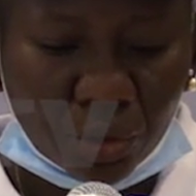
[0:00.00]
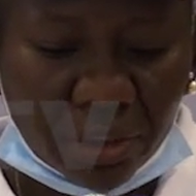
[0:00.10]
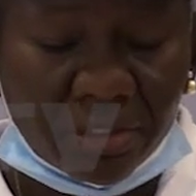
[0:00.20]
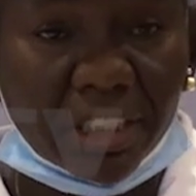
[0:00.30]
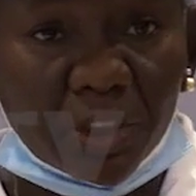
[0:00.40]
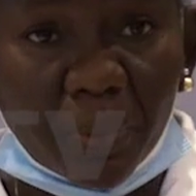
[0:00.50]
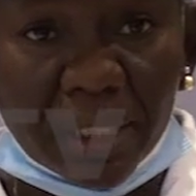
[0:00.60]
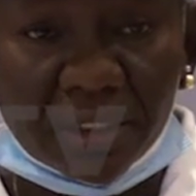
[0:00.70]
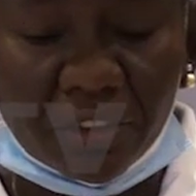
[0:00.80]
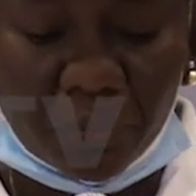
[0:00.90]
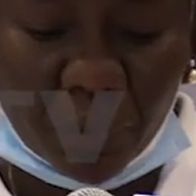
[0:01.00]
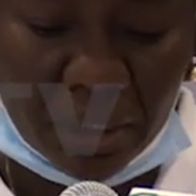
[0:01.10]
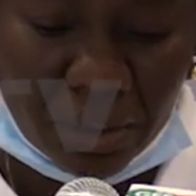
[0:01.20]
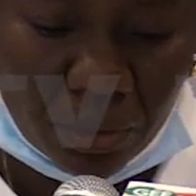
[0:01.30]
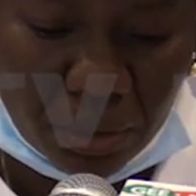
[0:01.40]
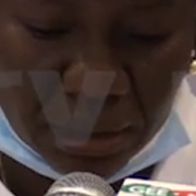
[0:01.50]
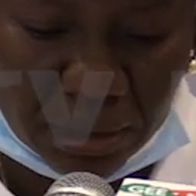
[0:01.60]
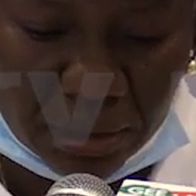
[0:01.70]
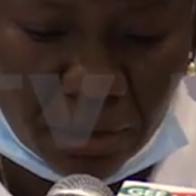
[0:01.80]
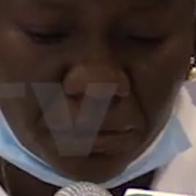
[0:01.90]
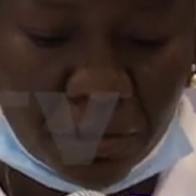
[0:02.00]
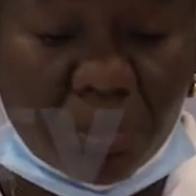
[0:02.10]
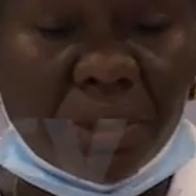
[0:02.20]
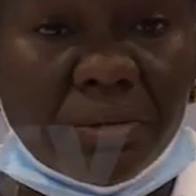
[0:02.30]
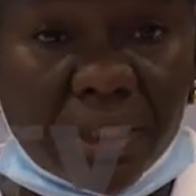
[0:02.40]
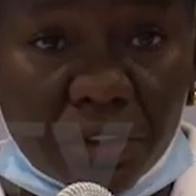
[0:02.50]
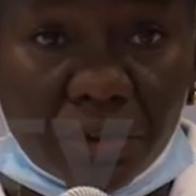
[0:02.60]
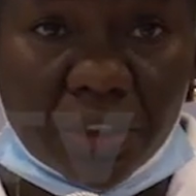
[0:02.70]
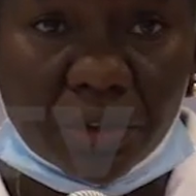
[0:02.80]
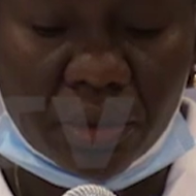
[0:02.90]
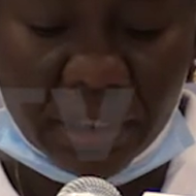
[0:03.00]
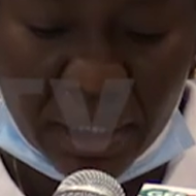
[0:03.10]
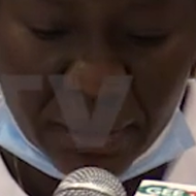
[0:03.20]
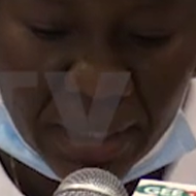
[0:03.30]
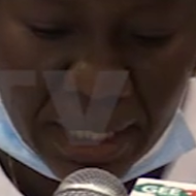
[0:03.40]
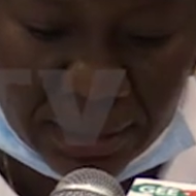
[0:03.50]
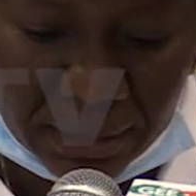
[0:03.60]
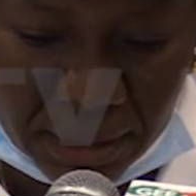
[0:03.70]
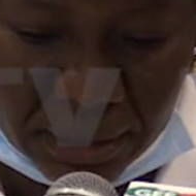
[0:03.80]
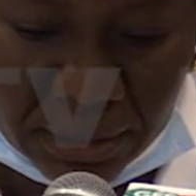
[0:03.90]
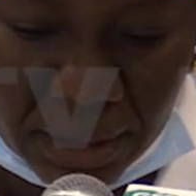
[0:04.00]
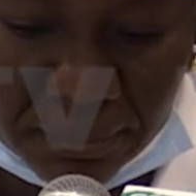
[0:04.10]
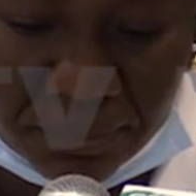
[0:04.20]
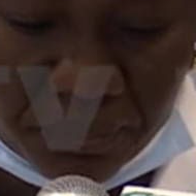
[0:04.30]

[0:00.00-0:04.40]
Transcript: to the respective polling units from the registration area center